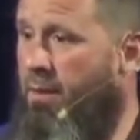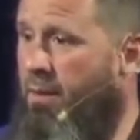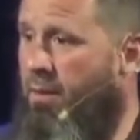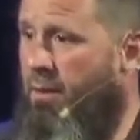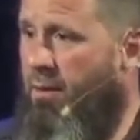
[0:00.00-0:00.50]

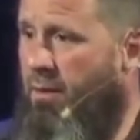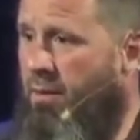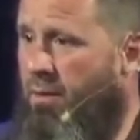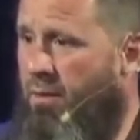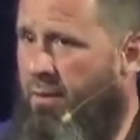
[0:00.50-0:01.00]

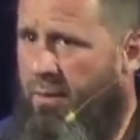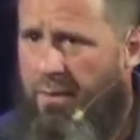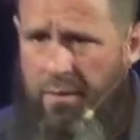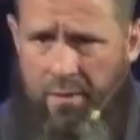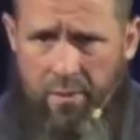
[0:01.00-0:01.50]

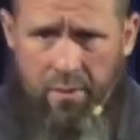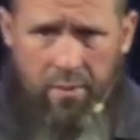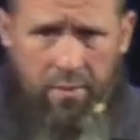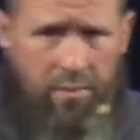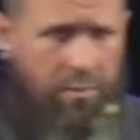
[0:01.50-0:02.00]

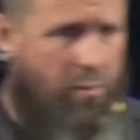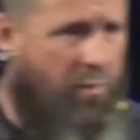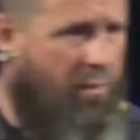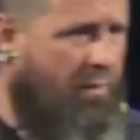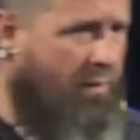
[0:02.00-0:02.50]
Nothing is said.